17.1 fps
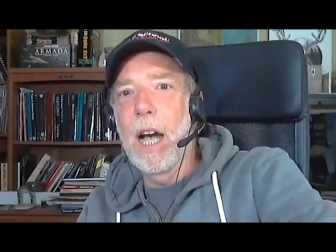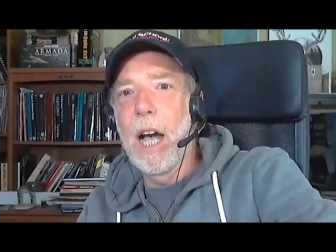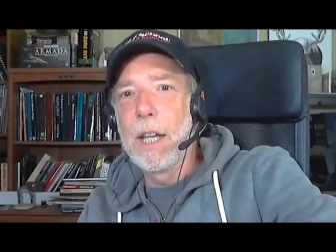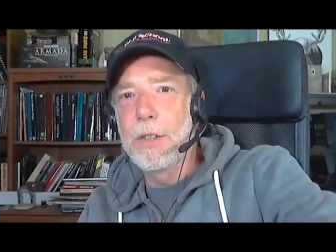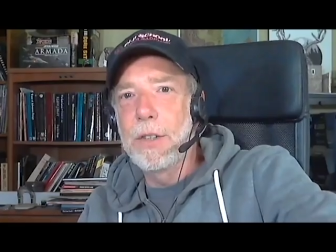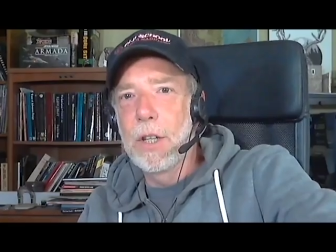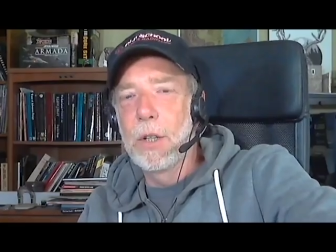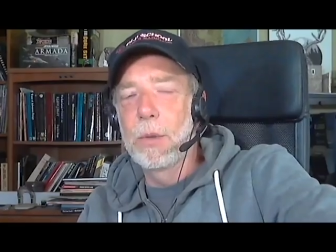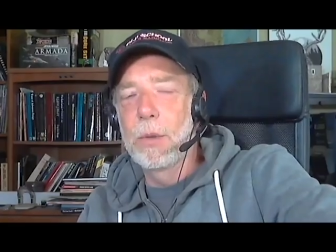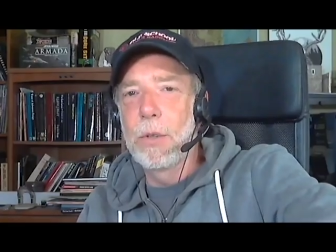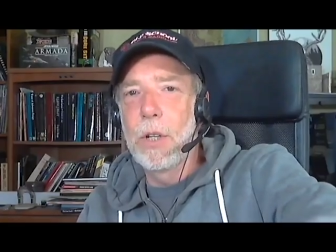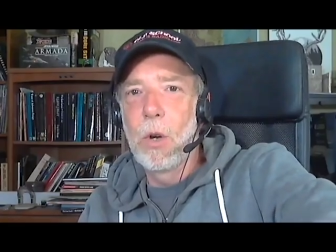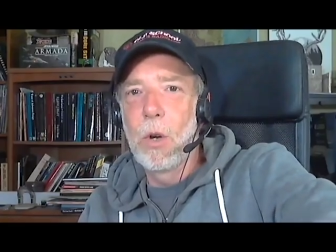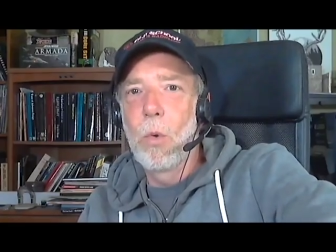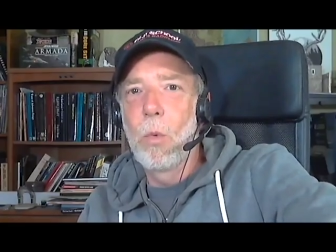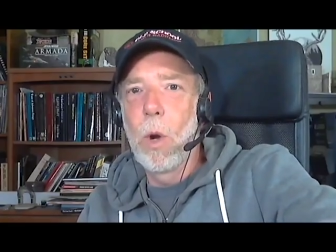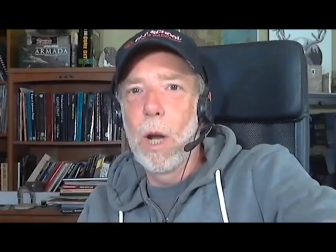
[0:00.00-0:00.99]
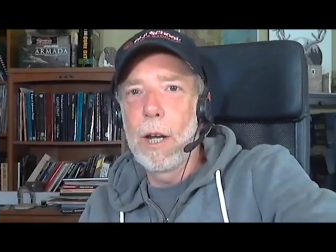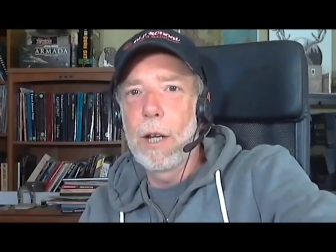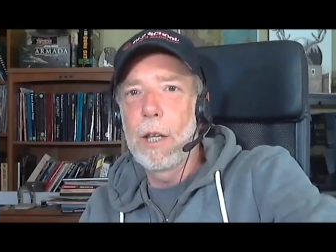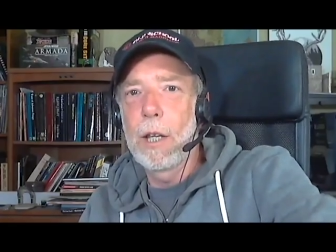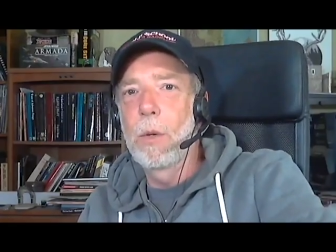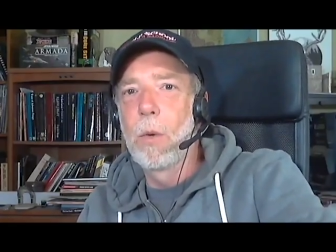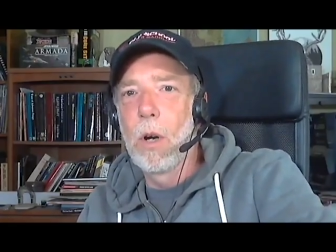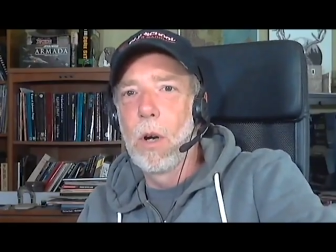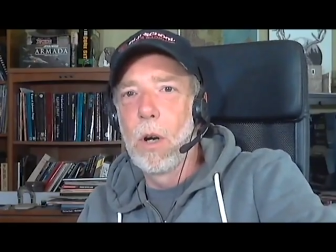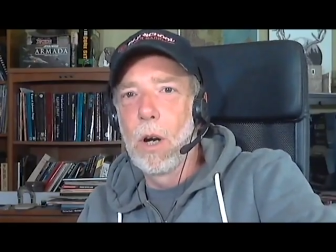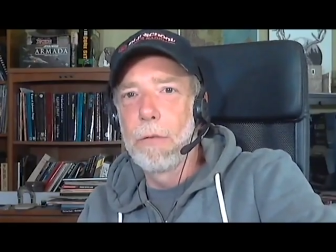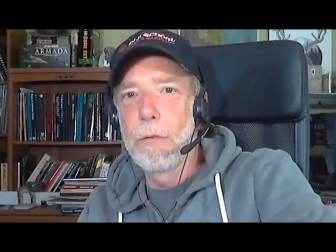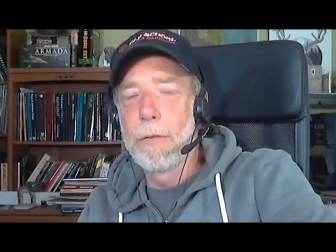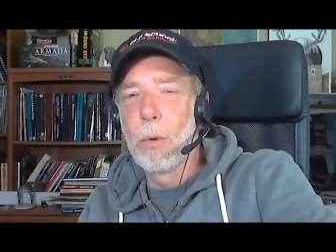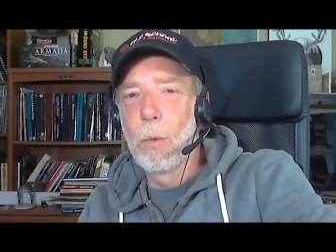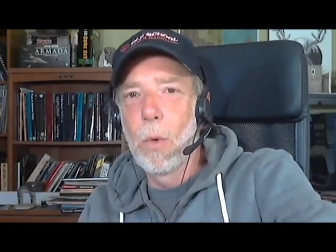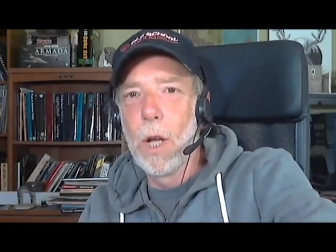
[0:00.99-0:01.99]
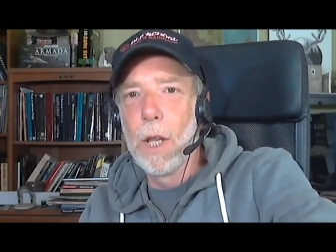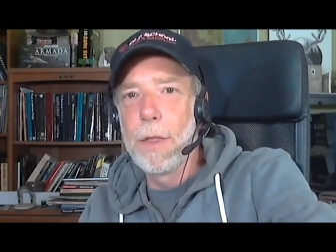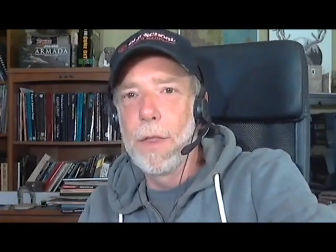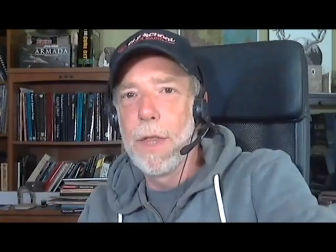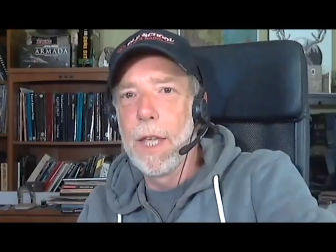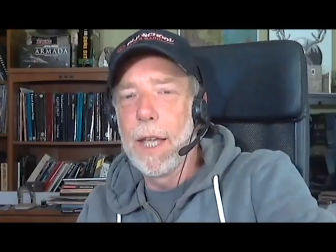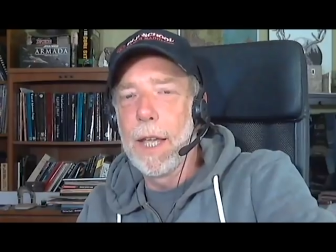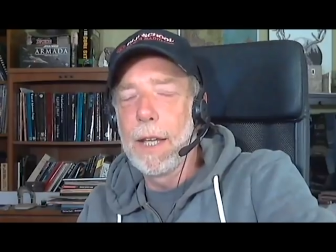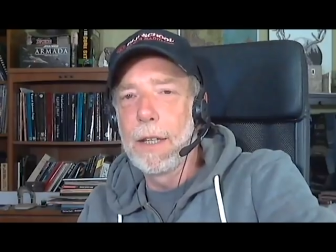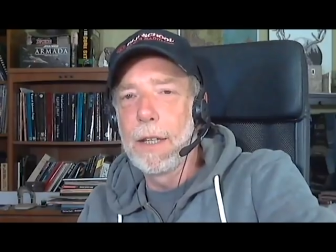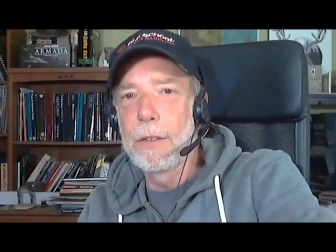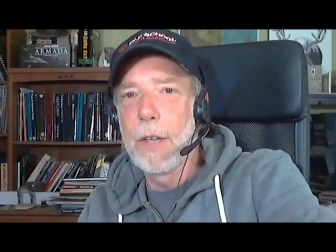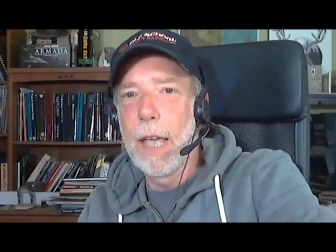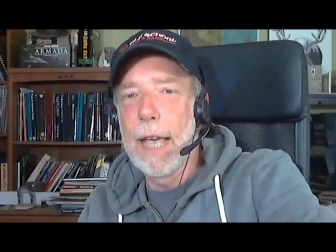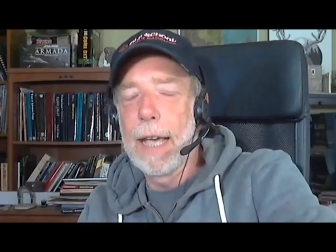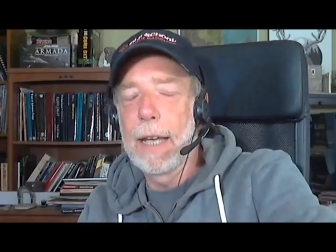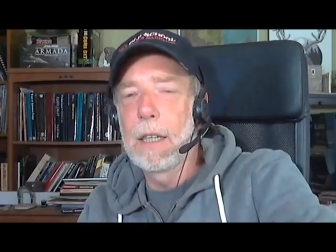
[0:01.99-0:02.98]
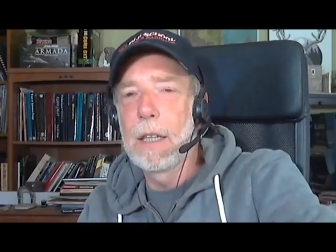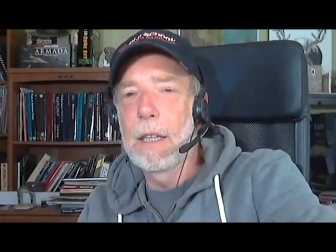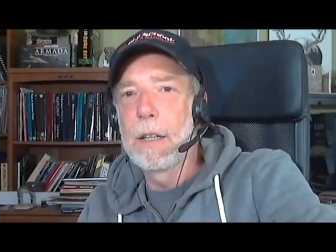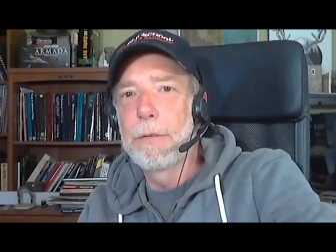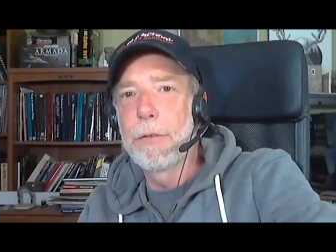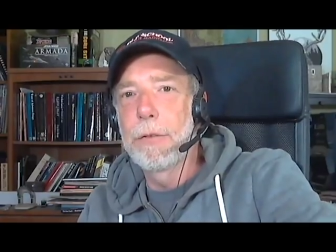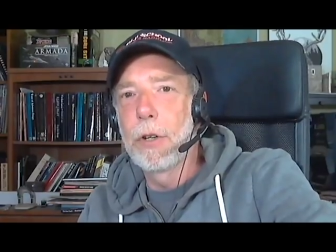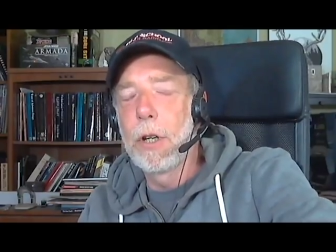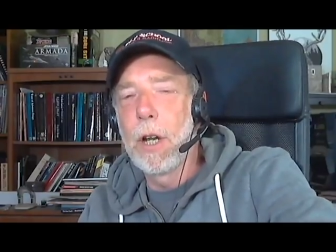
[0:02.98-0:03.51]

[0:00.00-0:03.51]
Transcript: I don't know where you are for one thing exactly, and for yeah.